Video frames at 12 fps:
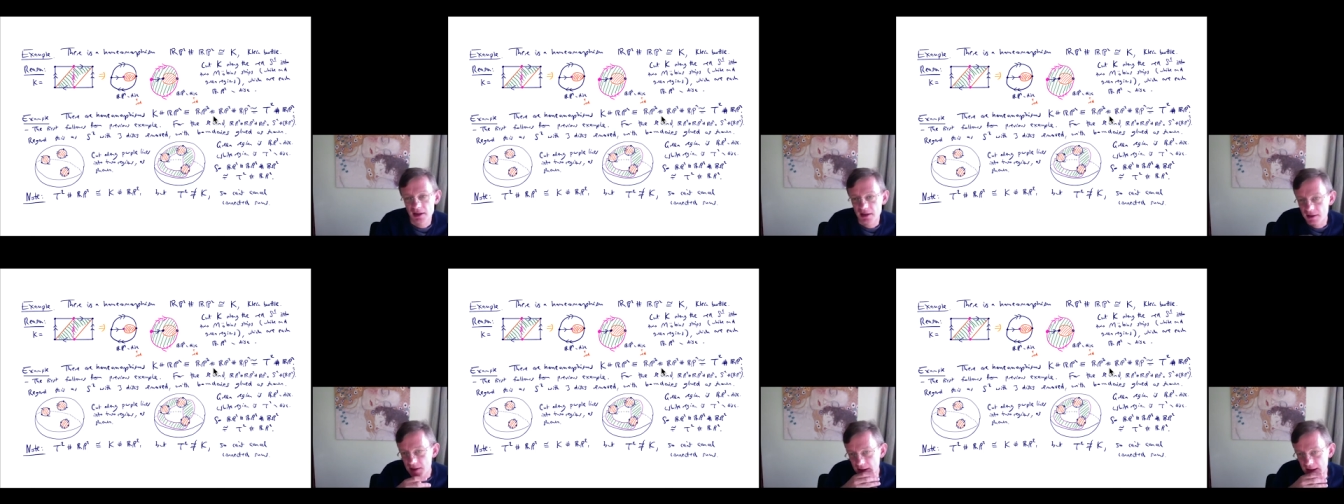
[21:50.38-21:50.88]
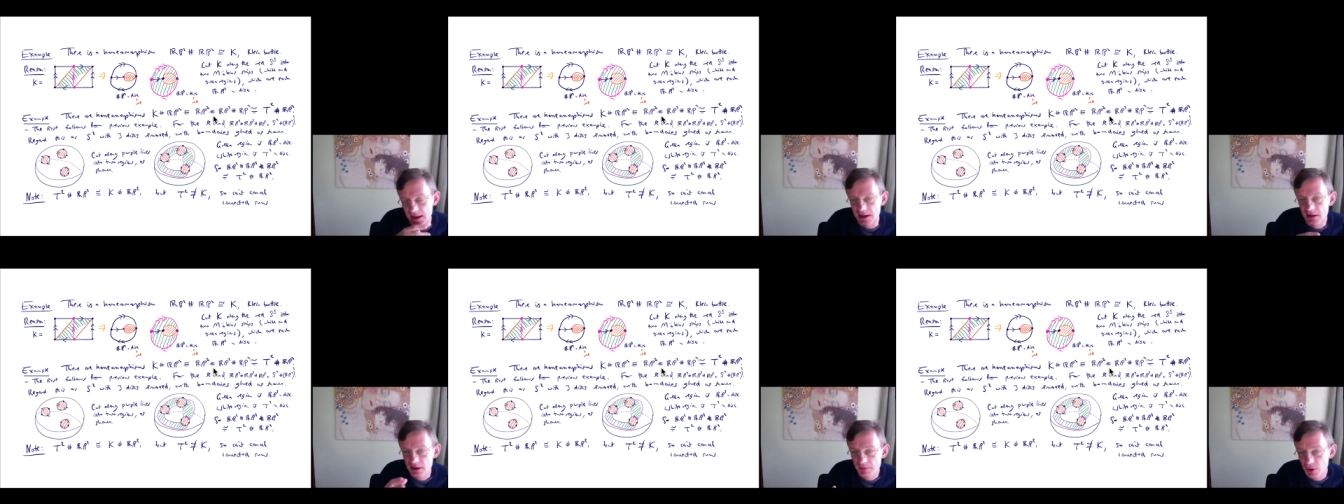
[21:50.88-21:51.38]
uh,
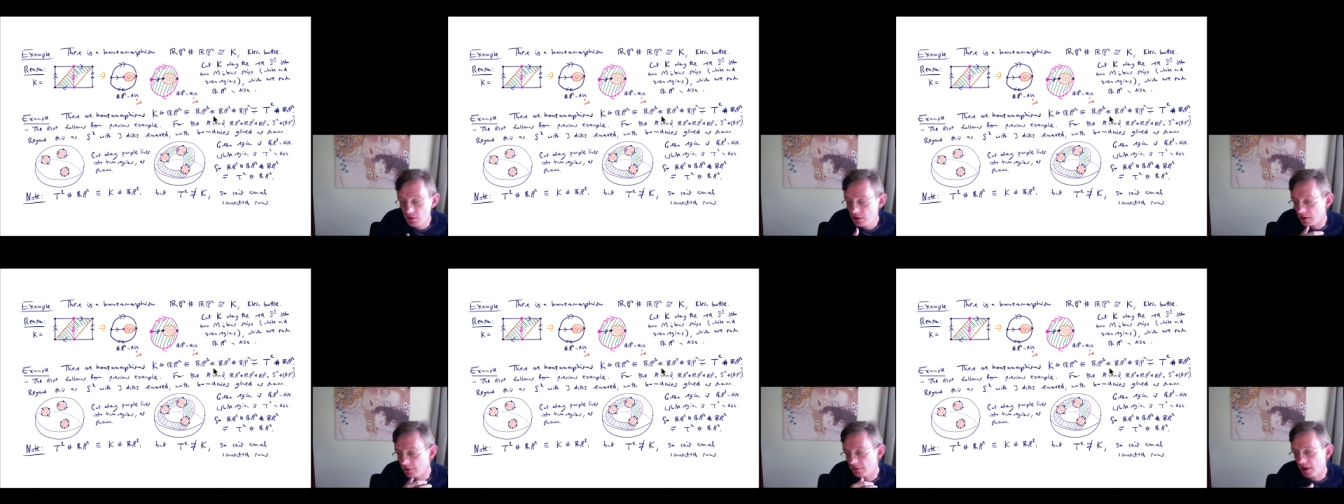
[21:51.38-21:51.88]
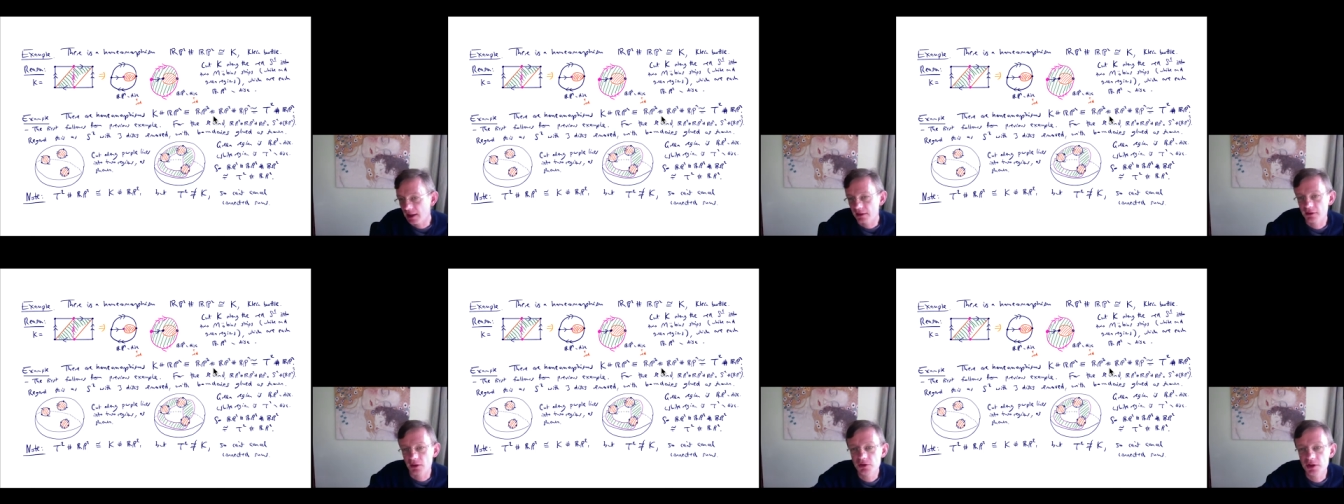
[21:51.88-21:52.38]
commutative and
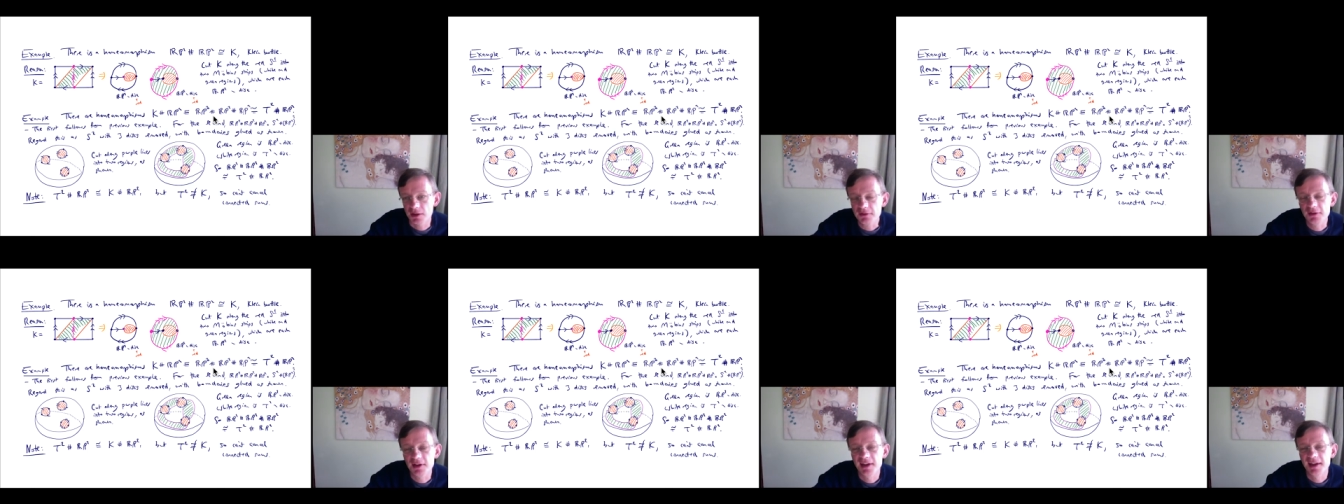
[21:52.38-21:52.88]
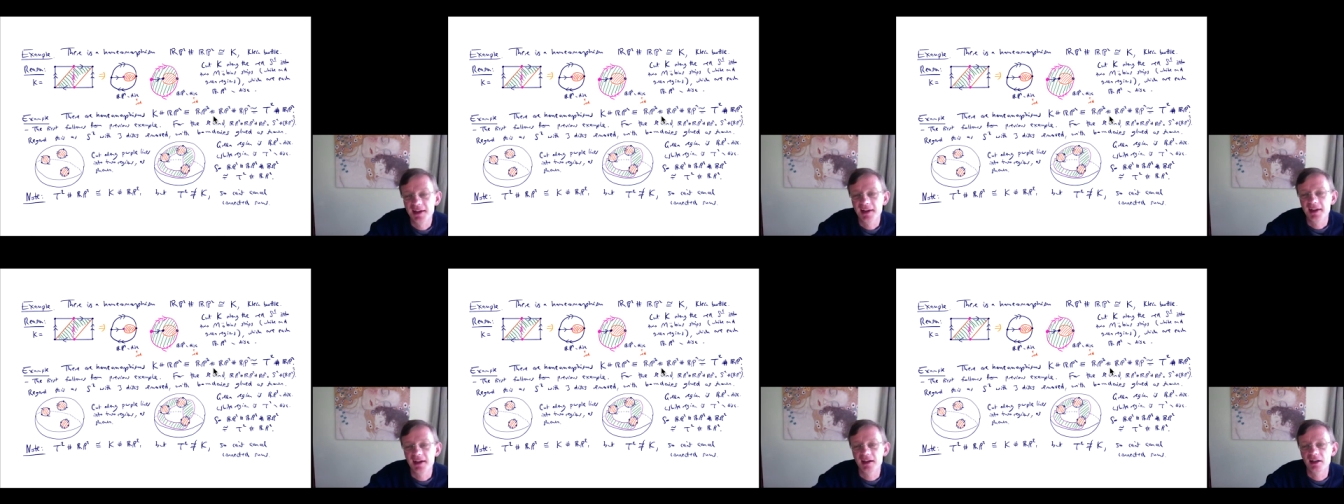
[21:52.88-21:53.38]
associative
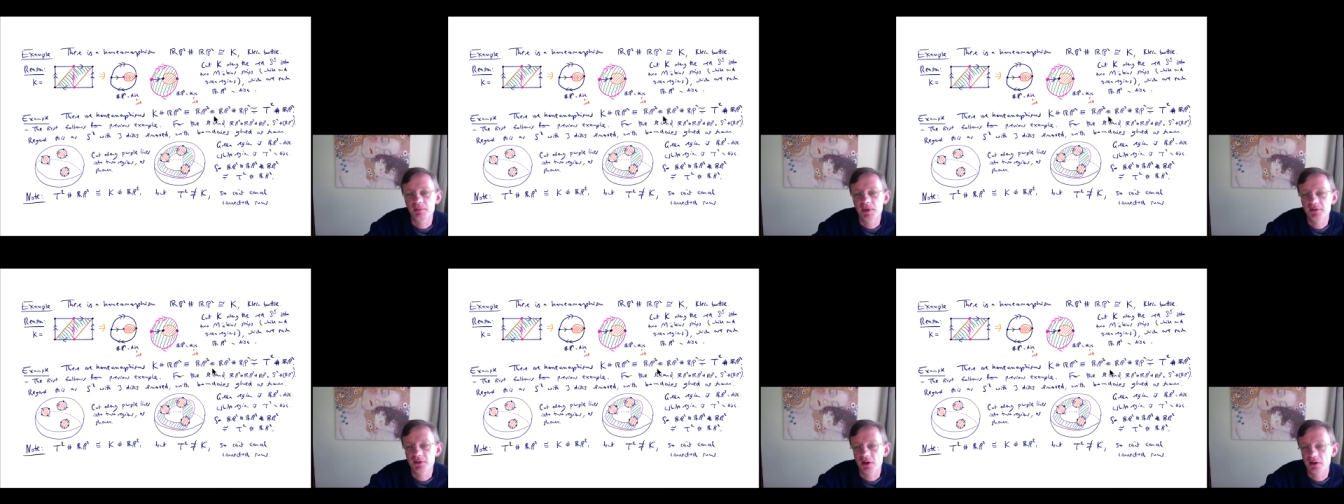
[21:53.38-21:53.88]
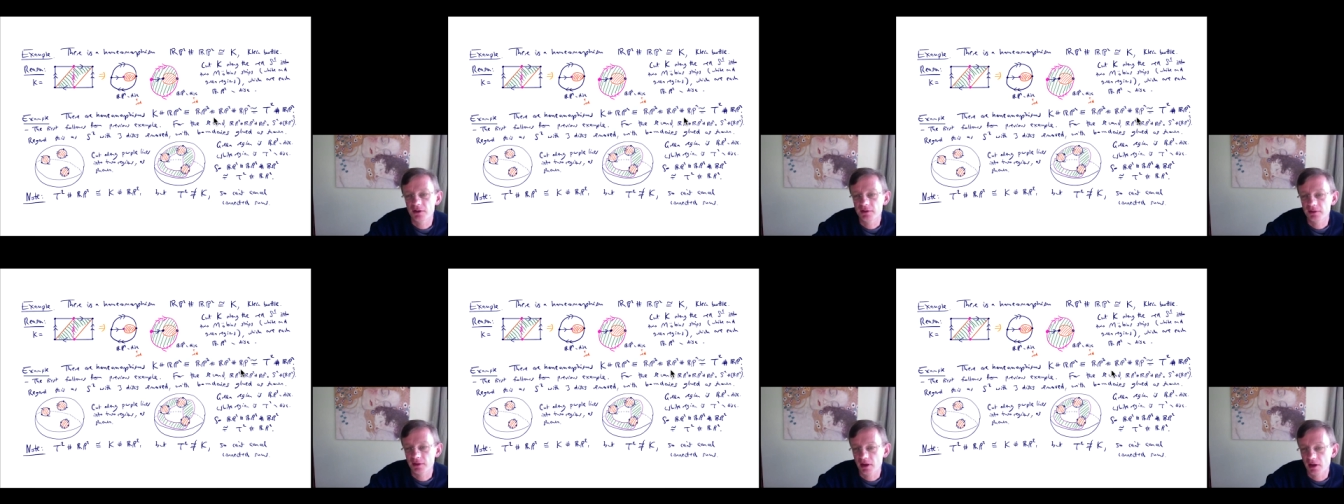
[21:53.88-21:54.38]
um, as far
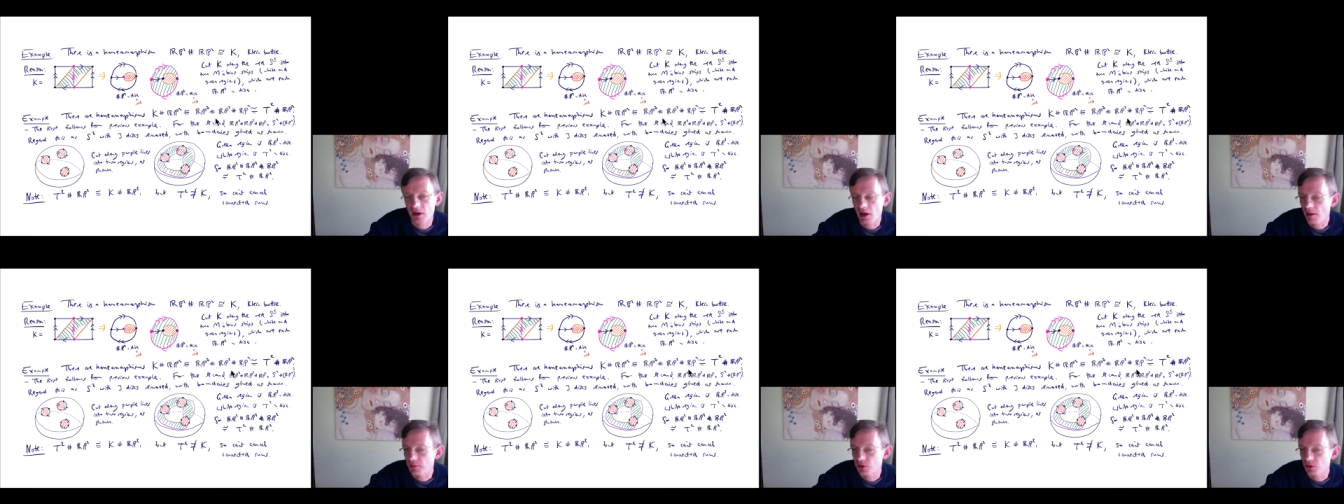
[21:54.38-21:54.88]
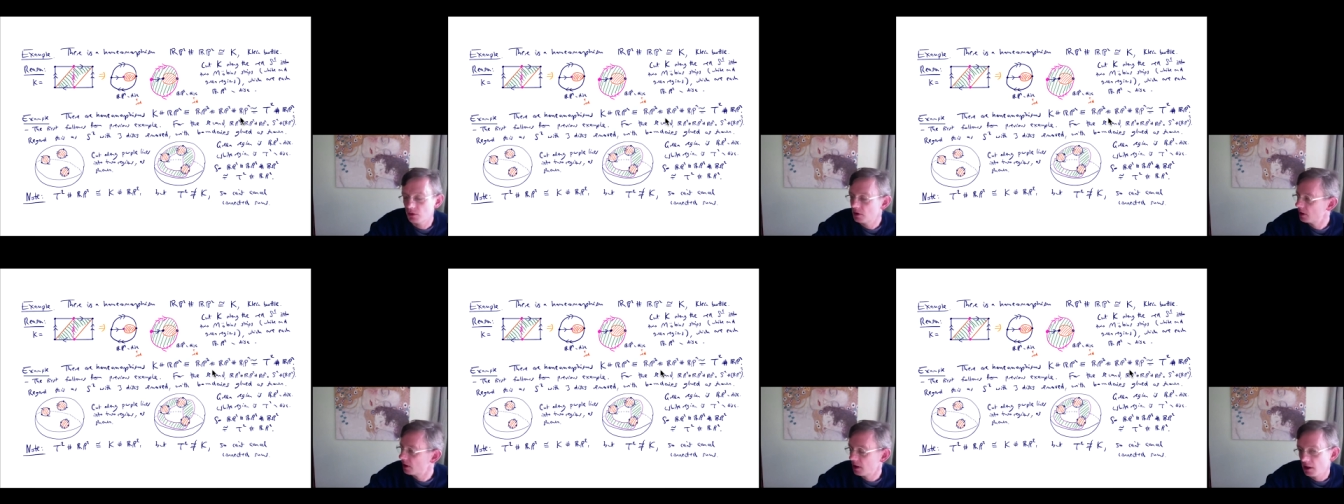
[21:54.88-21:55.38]
as uh, up
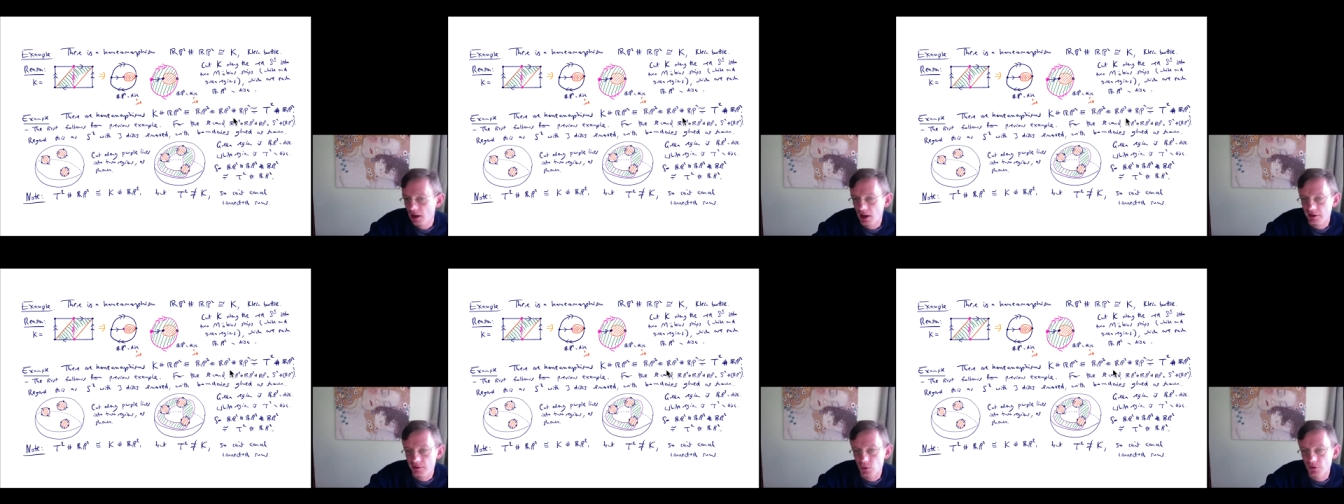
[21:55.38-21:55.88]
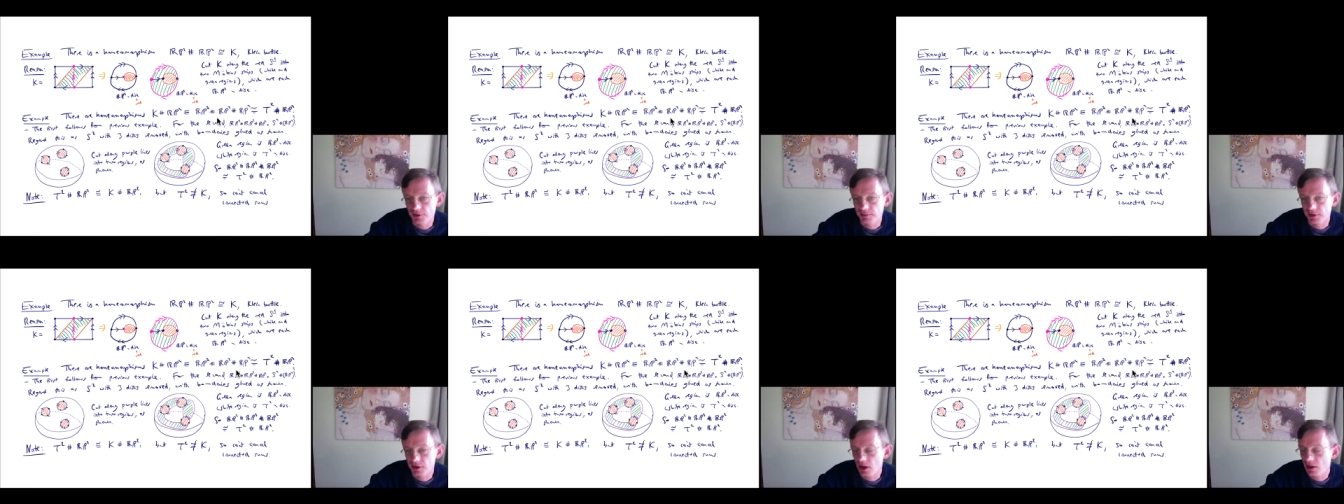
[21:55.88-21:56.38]
to
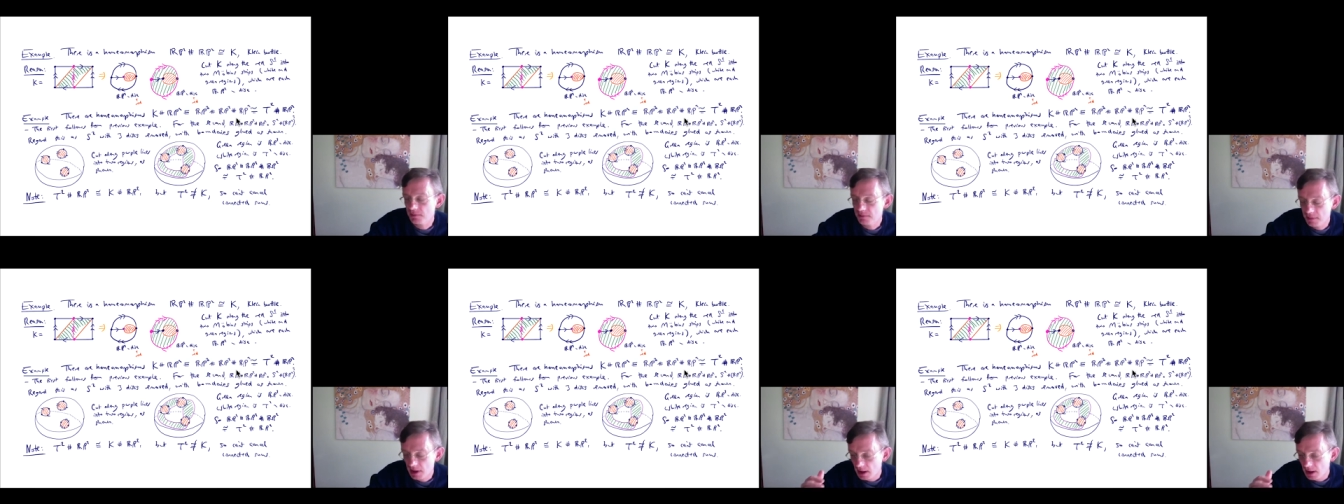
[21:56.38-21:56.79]
isomorphisms go,